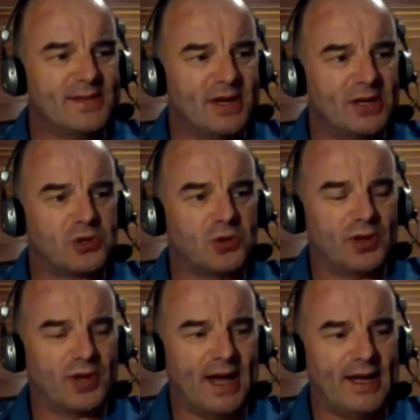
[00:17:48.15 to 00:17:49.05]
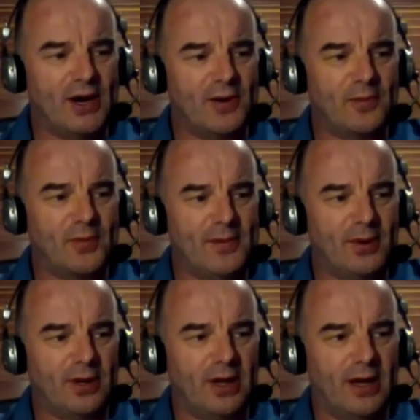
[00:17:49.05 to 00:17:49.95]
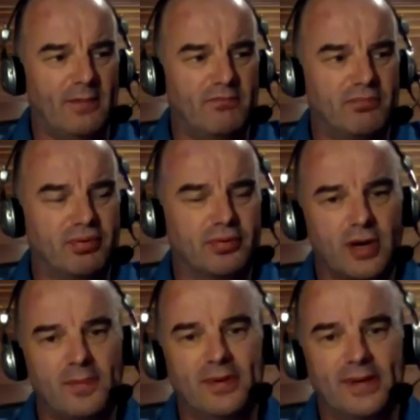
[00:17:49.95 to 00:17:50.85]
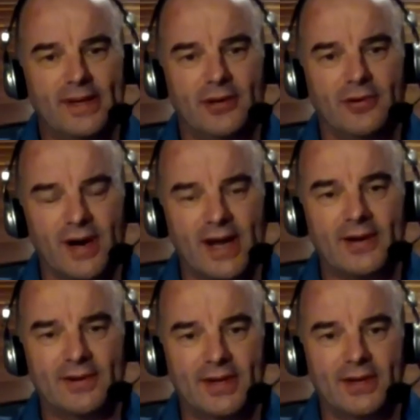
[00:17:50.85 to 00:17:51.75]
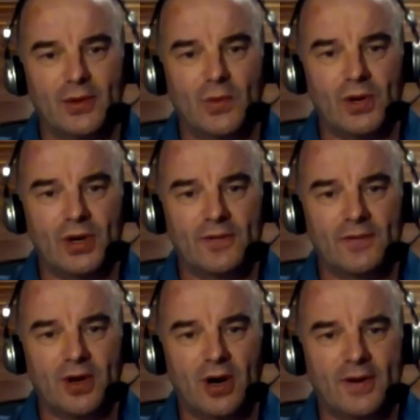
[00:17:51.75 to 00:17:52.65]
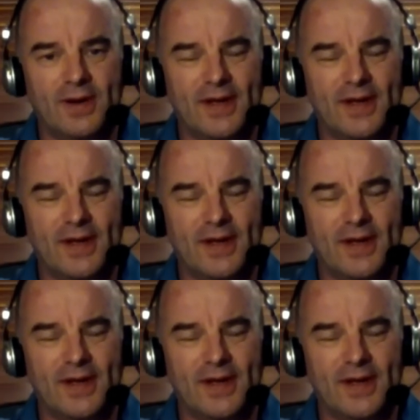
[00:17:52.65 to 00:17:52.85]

to make sure that our young people are properly grounded in the Word of God.